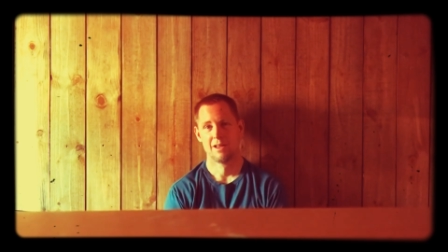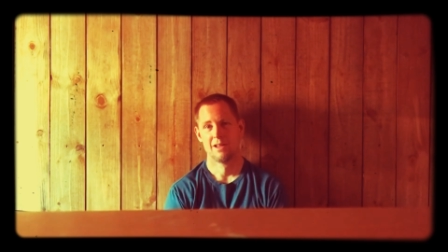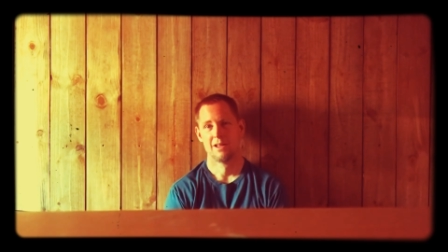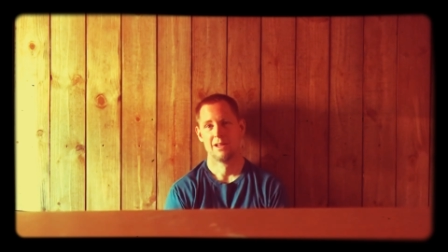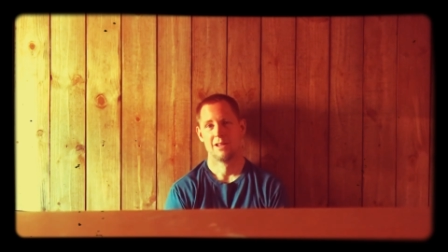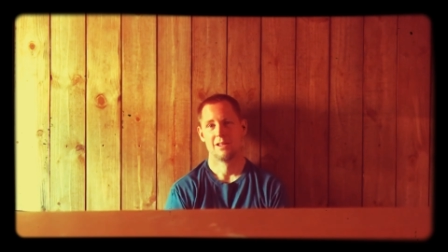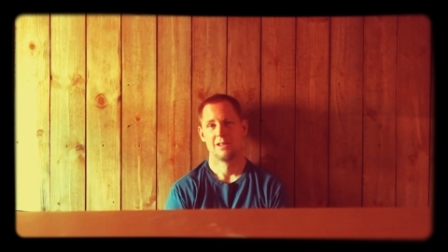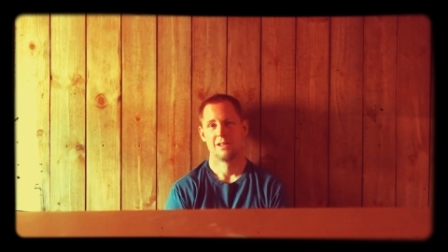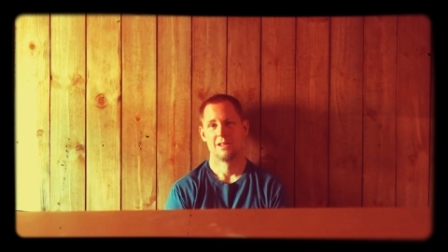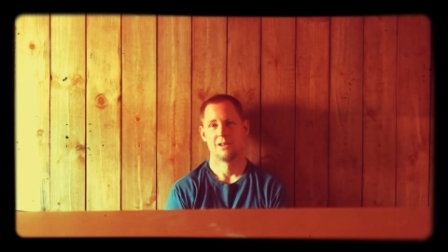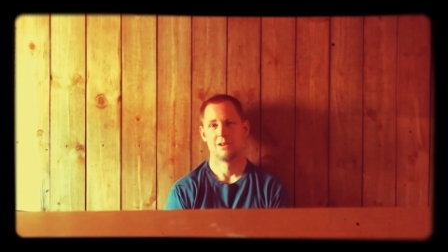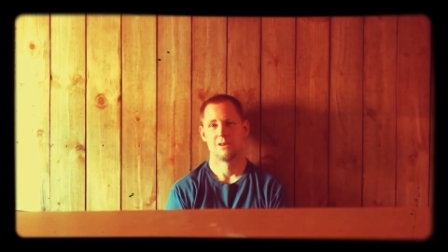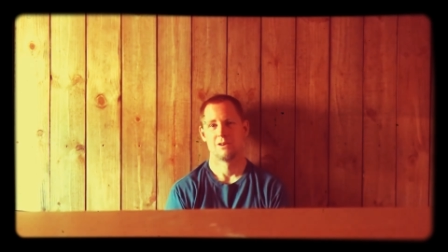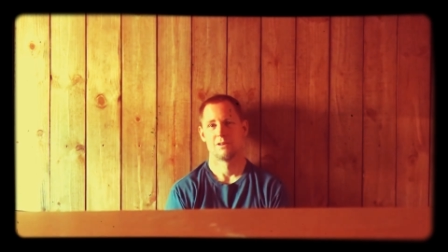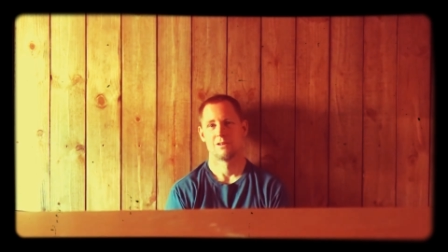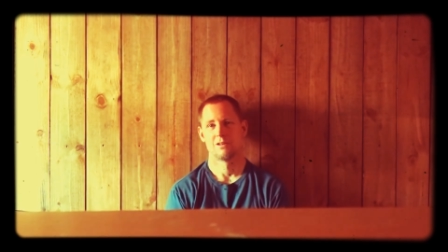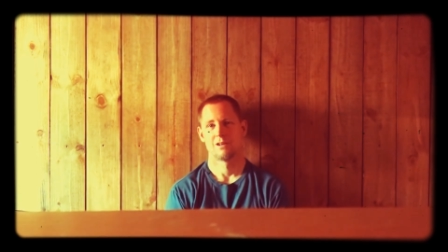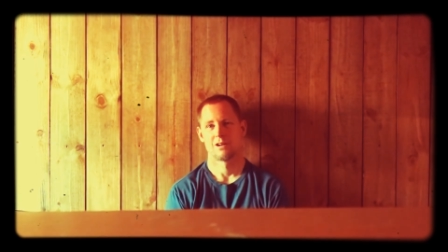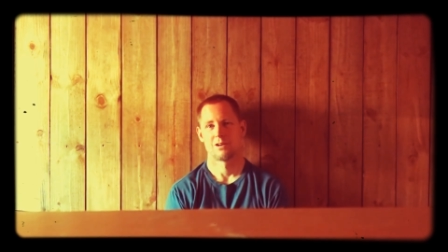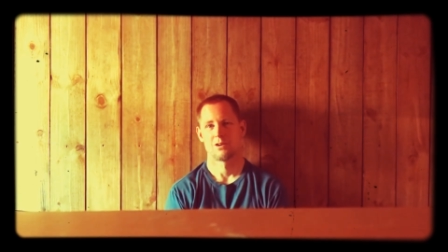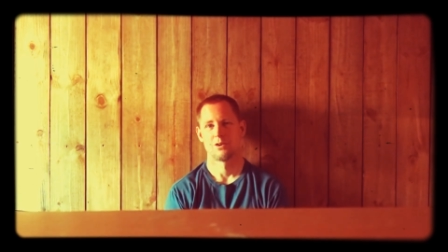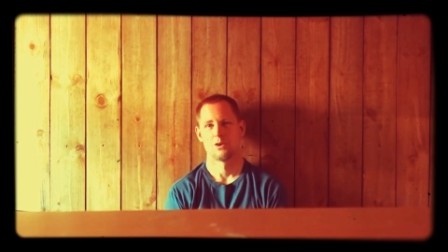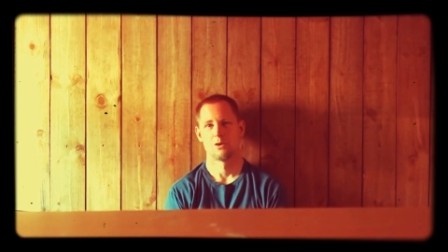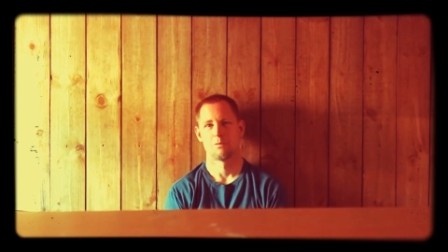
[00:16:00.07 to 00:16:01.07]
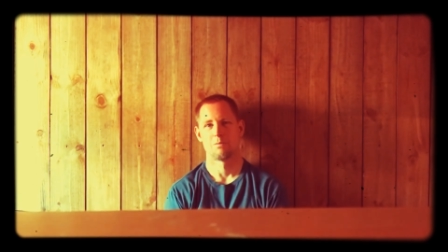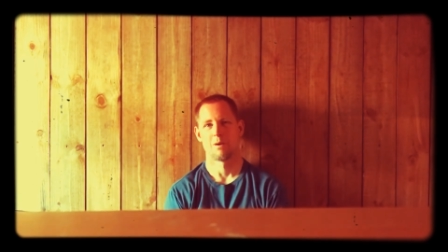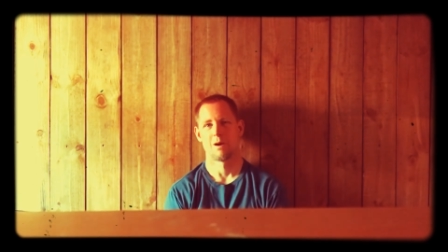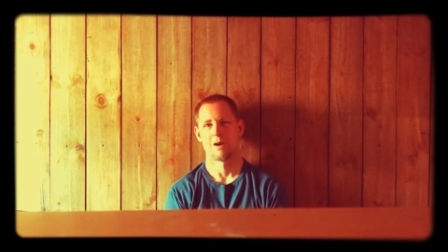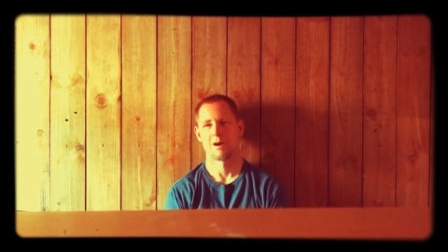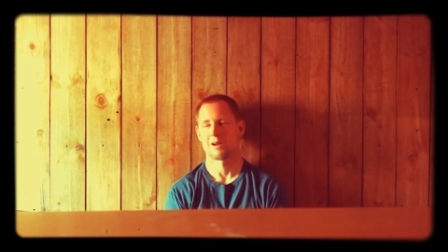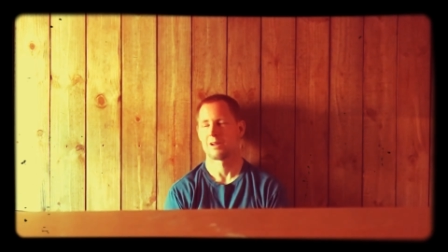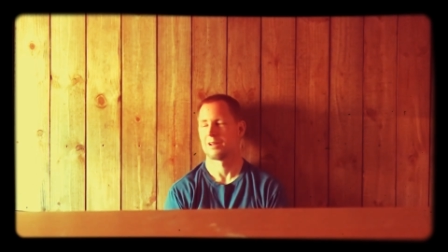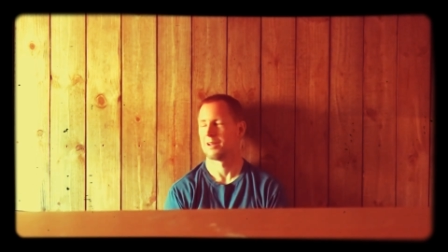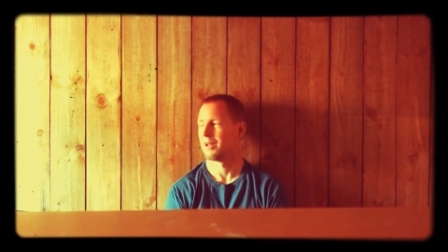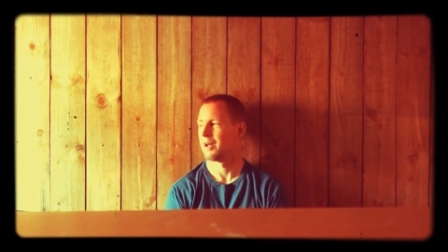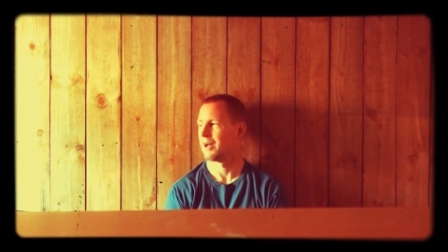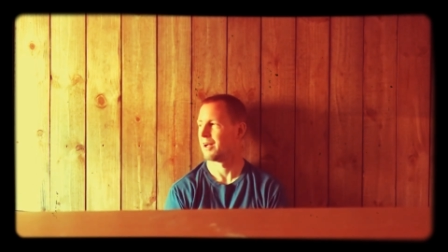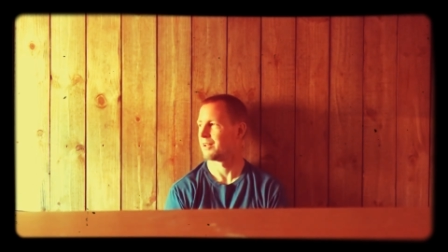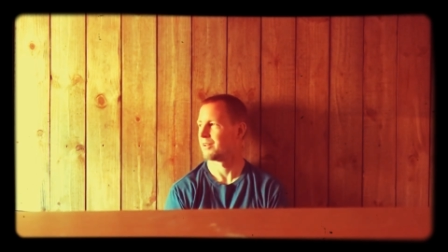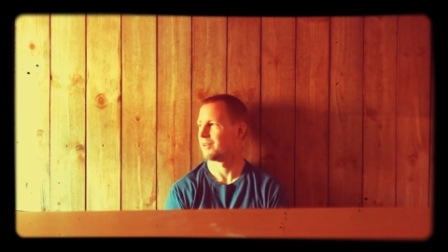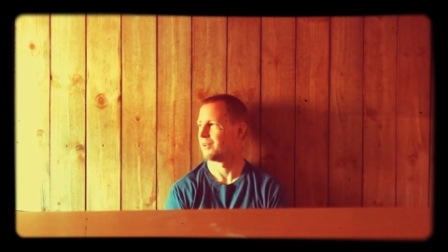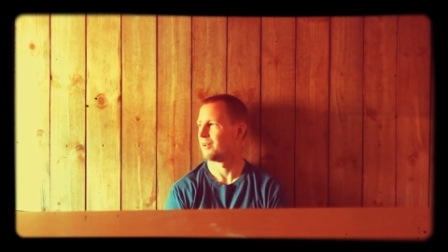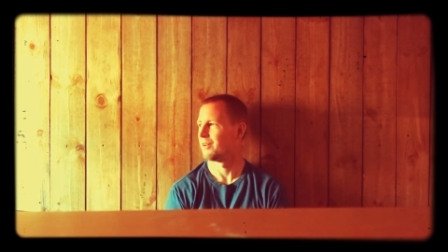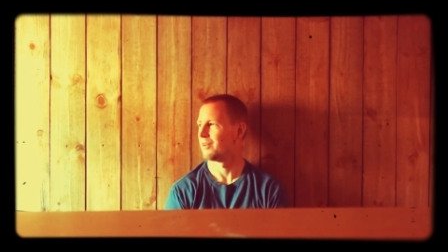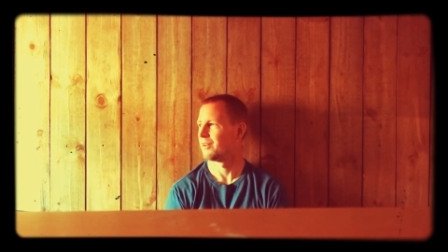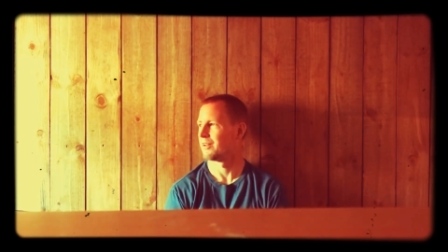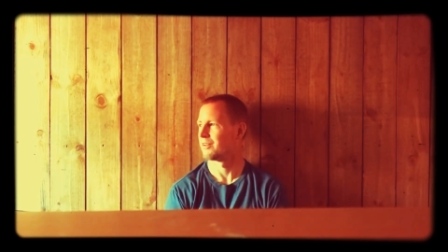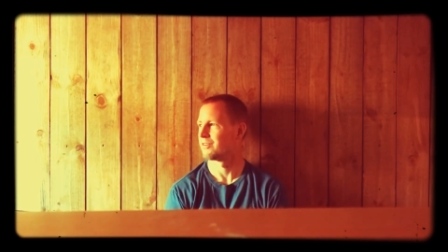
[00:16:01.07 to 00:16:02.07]
you know, in a cool parking lot, you
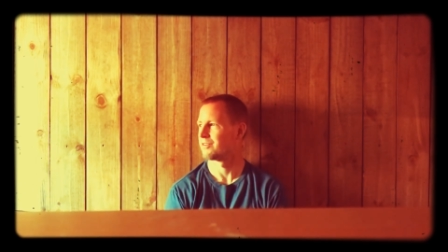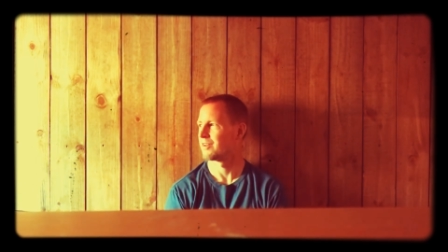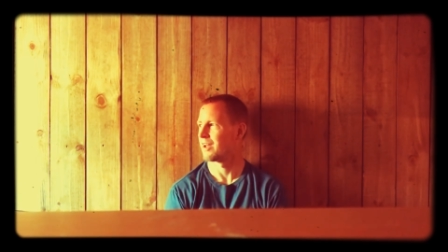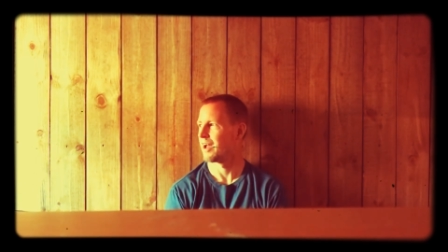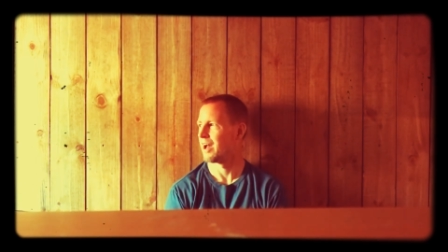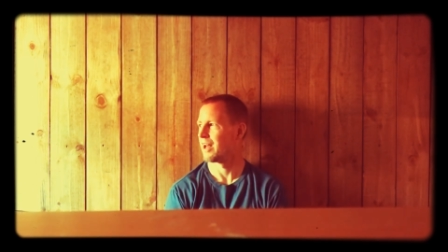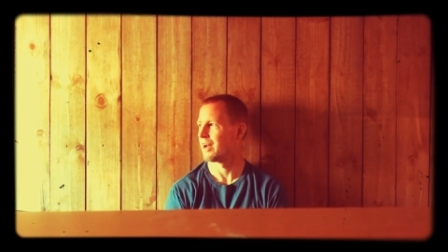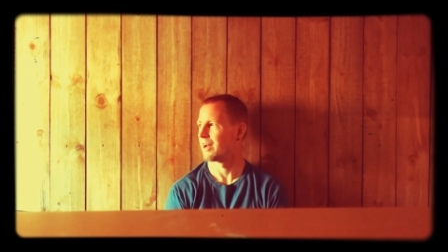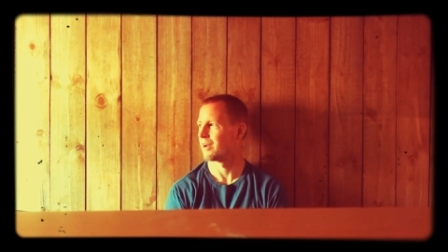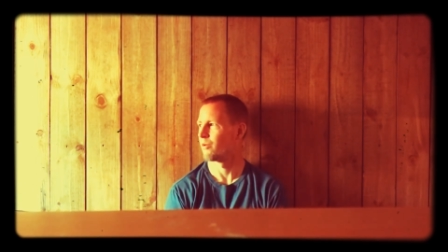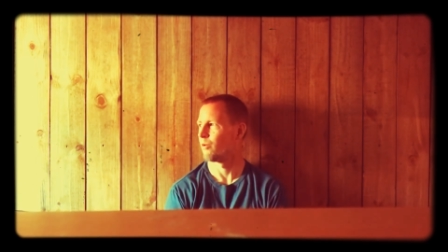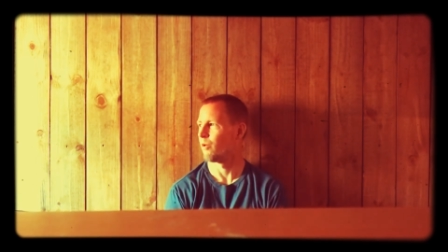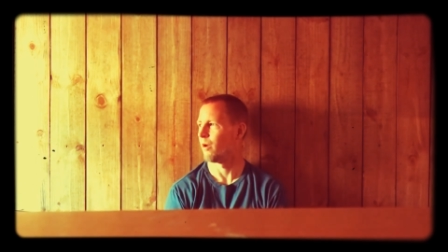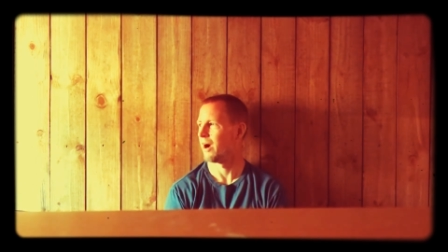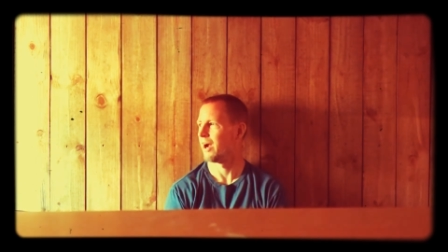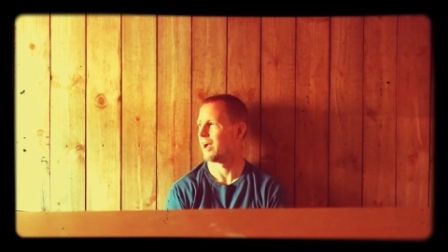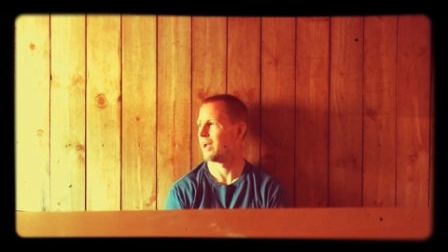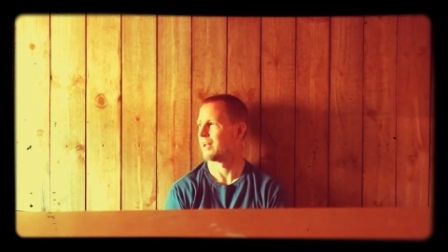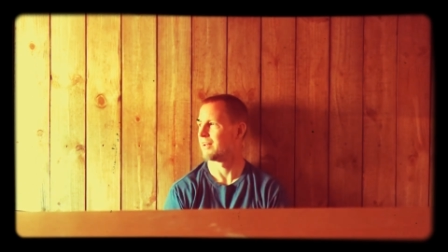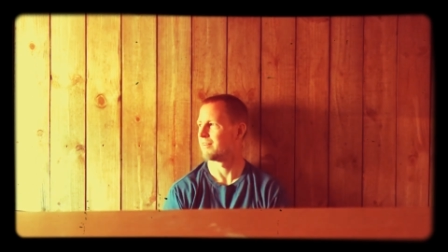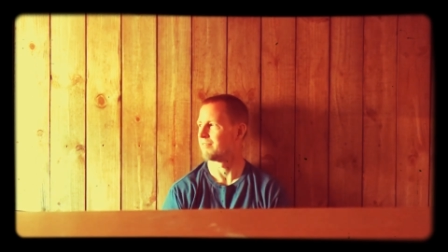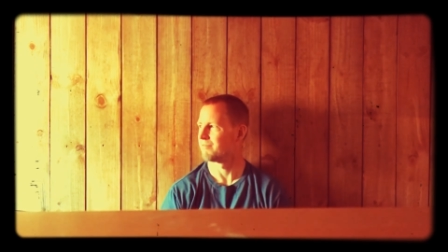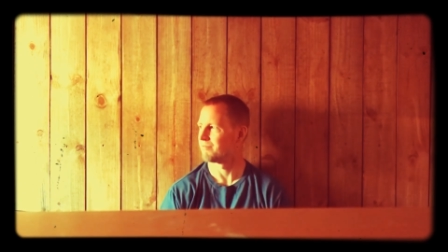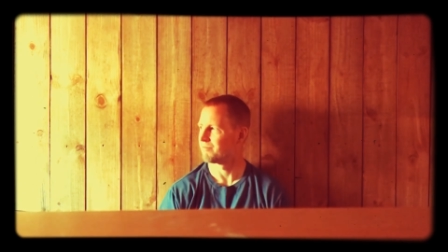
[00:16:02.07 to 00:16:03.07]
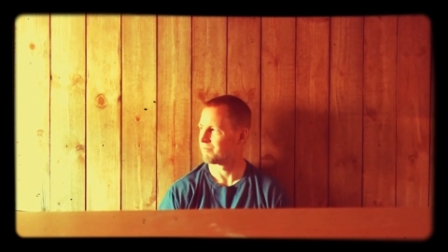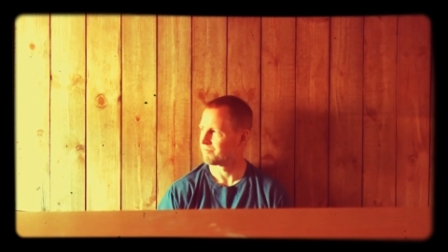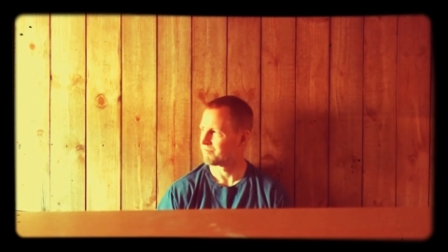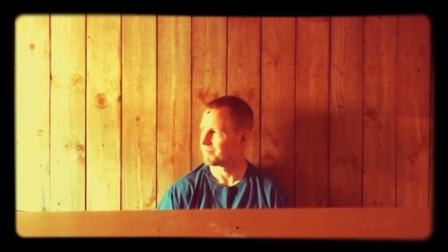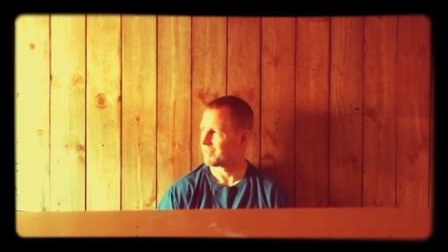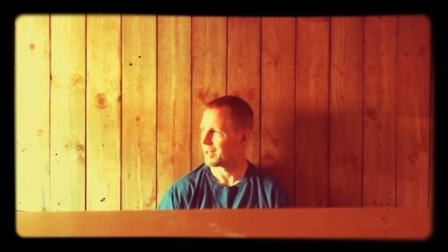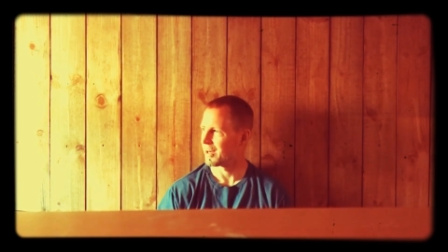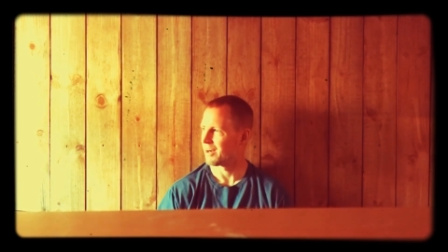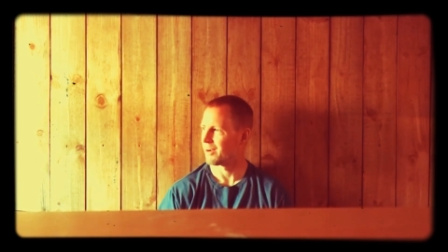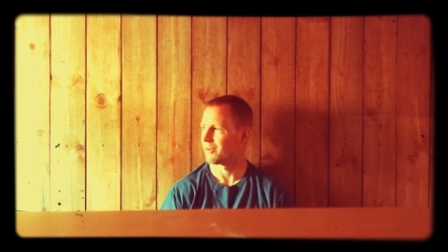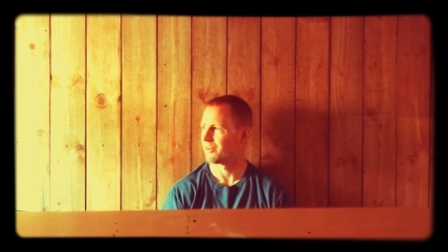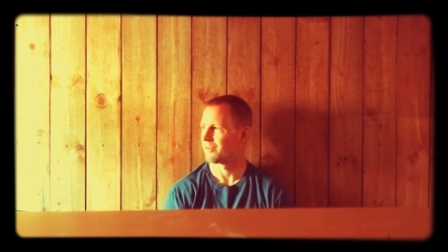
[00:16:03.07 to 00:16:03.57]
know, that's kind of quiet and, you know,